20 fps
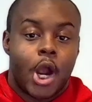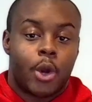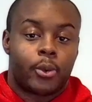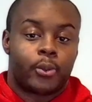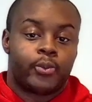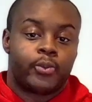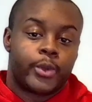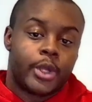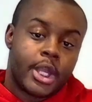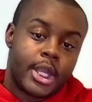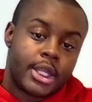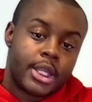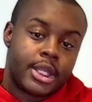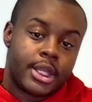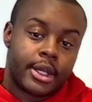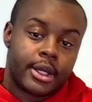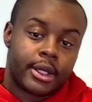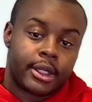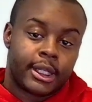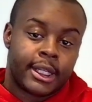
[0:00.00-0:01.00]
Uh,
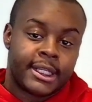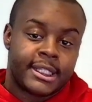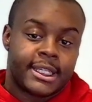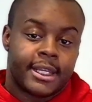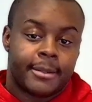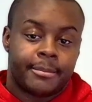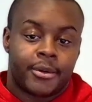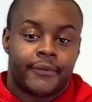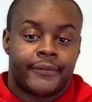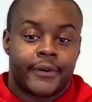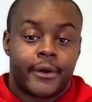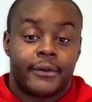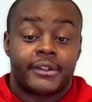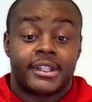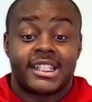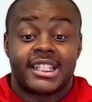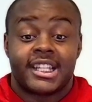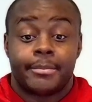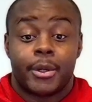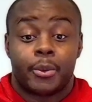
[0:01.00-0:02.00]
Your LinkedIn profile
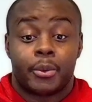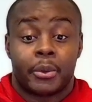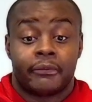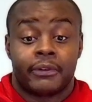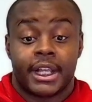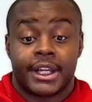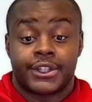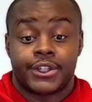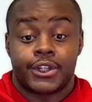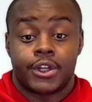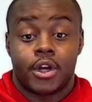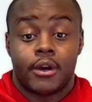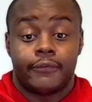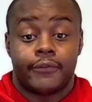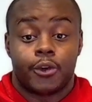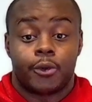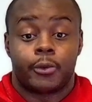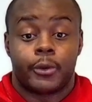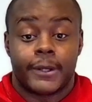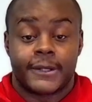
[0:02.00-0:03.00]
needs to be a reflection
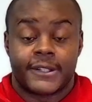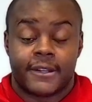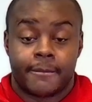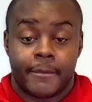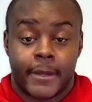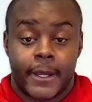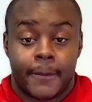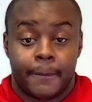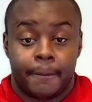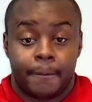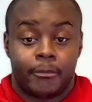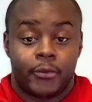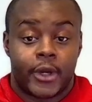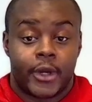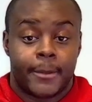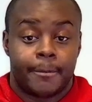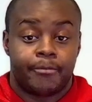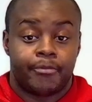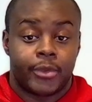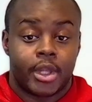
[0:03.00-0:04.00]
of your resume,
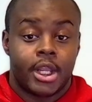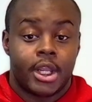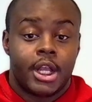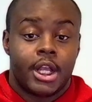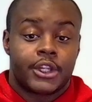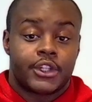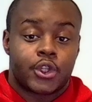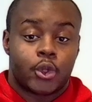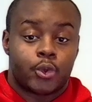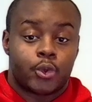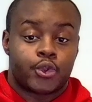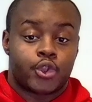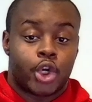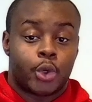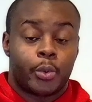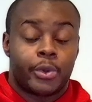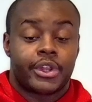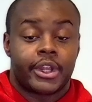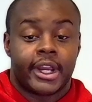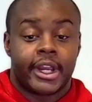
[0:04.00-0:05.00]
right? So
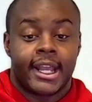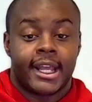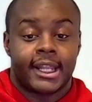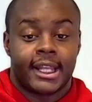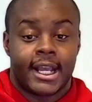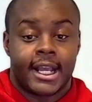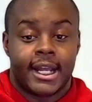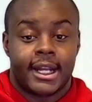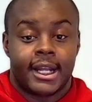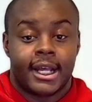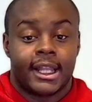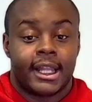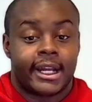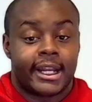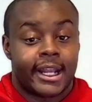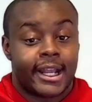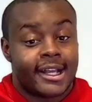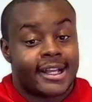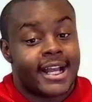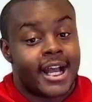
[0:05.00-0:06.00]
starting with your headline, a
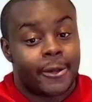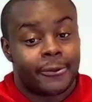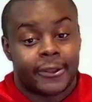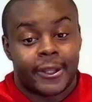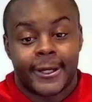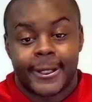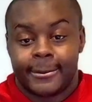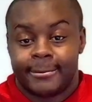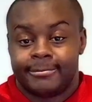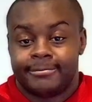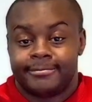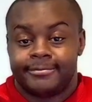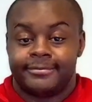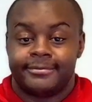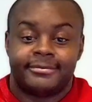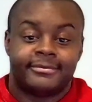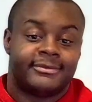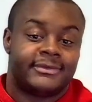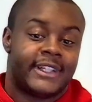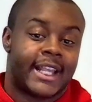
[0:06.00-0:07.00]
lot of y'all out there,
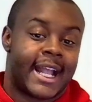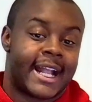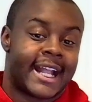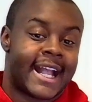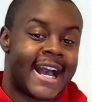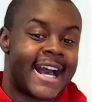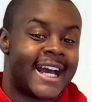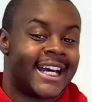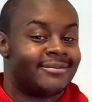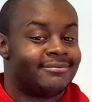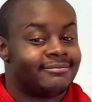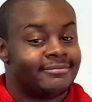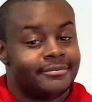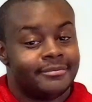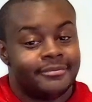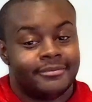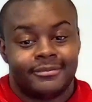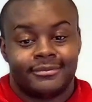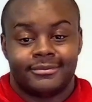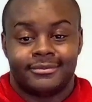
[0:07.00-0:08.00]
I got
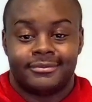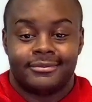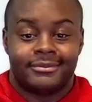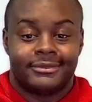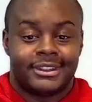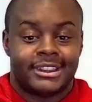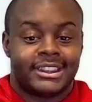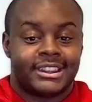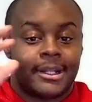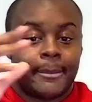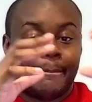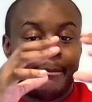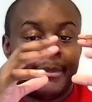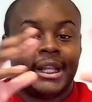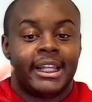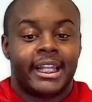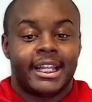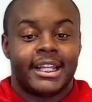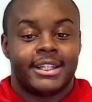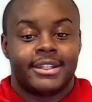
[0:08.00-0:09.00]
just a
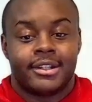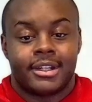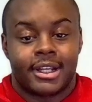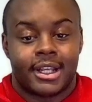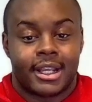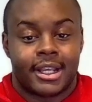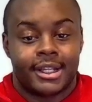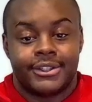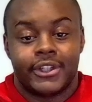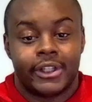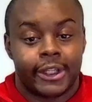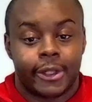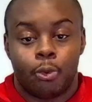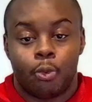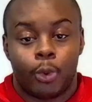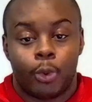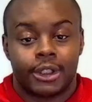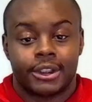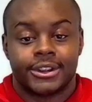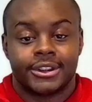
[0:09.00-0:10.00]
billion
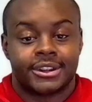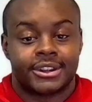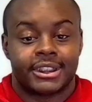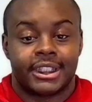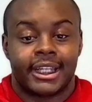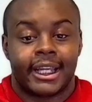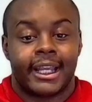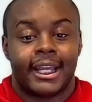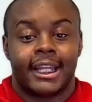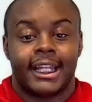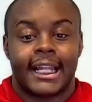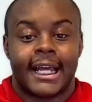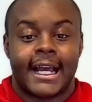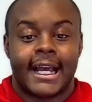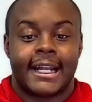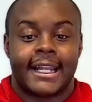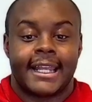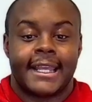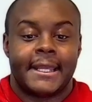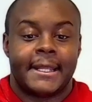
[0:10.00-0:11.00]
cajillion words in your
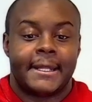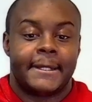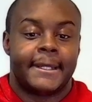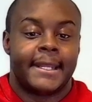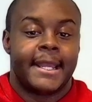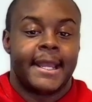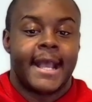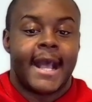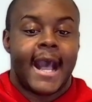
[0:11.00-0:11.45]
headline, and